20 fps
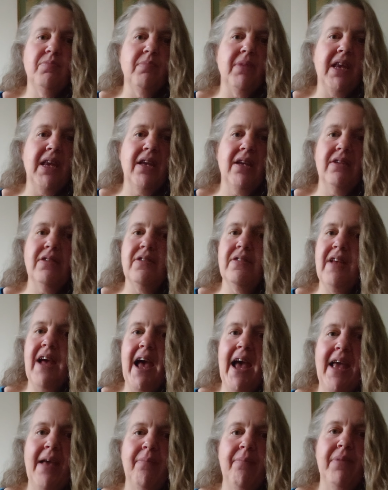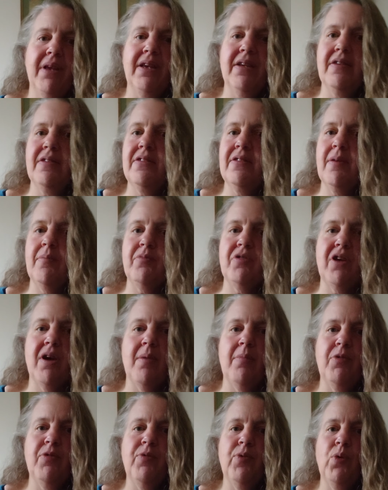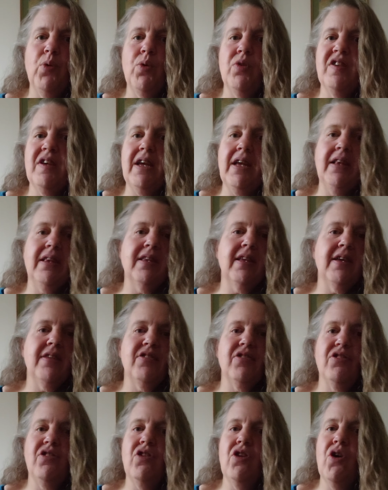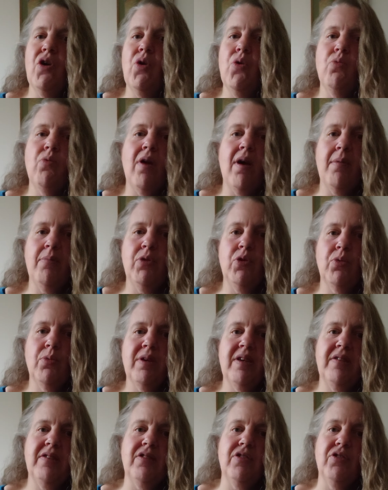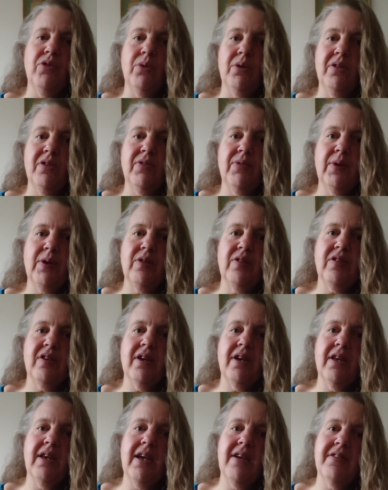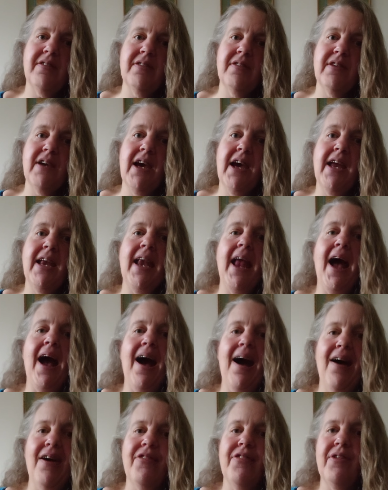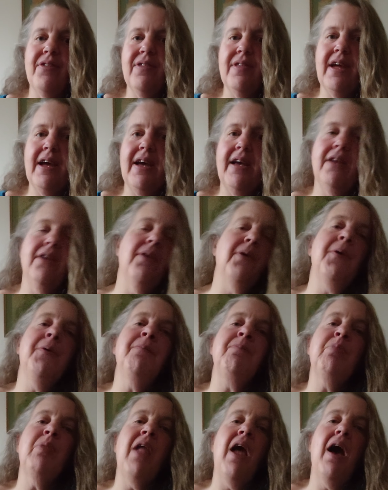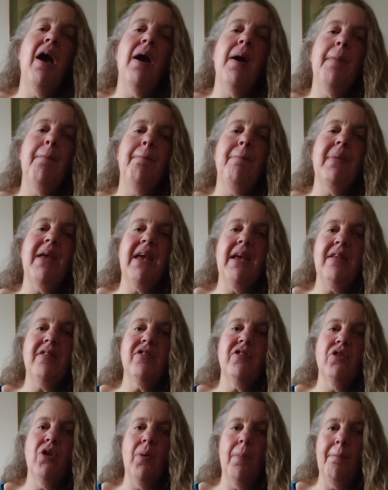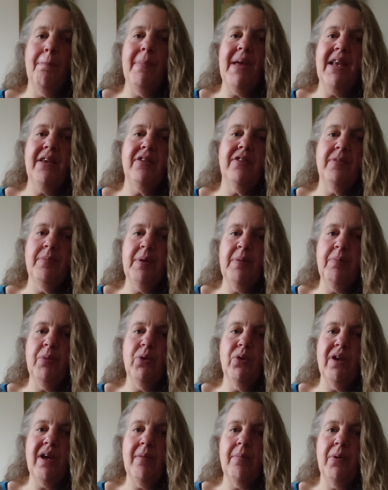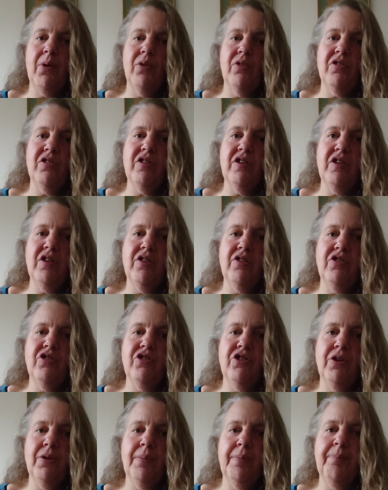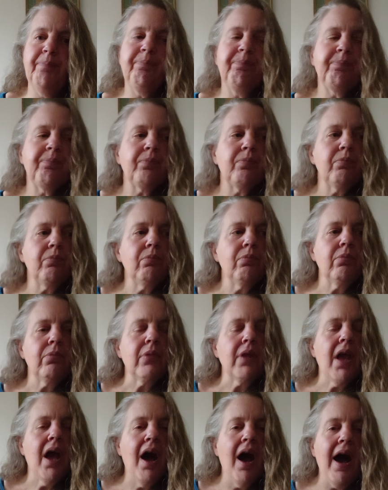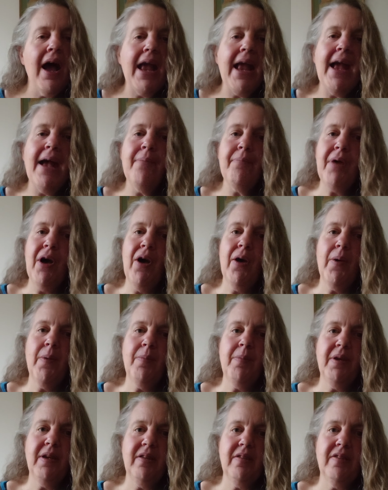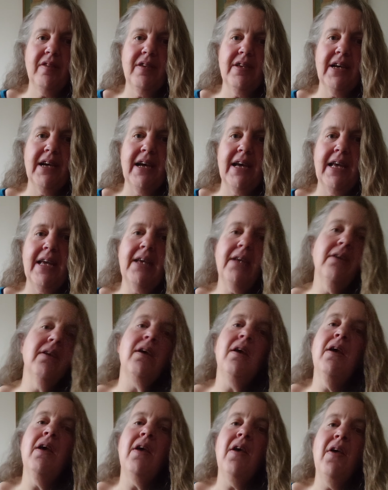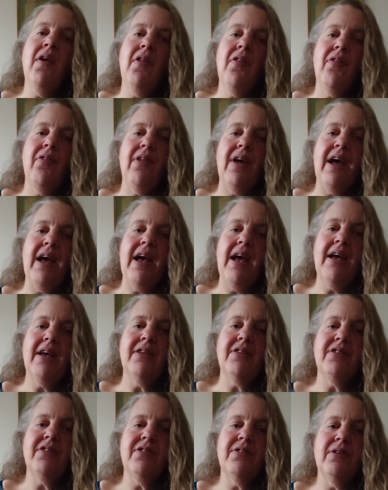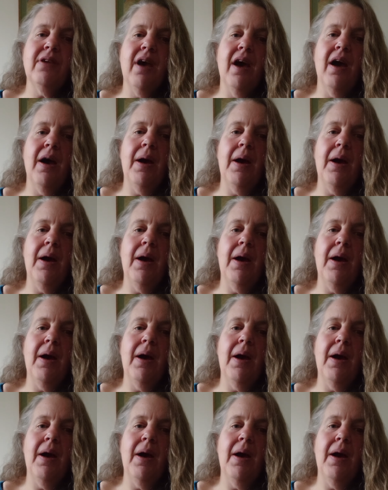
minutes, 8 minutes, sometimes 14. There's no rhyme nor reason to it as far as I can ascertain, other than it's not meant to be put up onto YouTube. I am hoping today that